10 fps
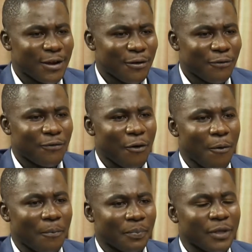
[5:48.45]

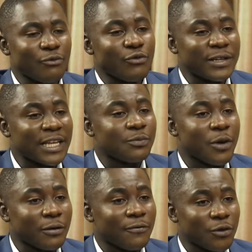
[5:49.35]
from research
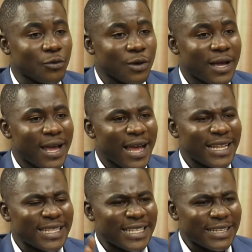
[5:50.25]
point of view,
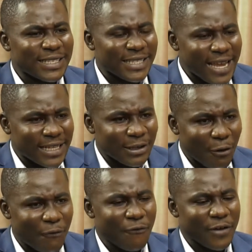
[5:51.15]
the state
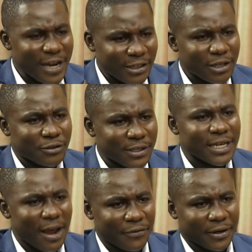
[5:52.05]
of financial
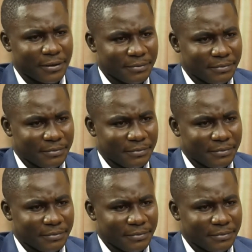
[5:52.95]
literacy in Africa?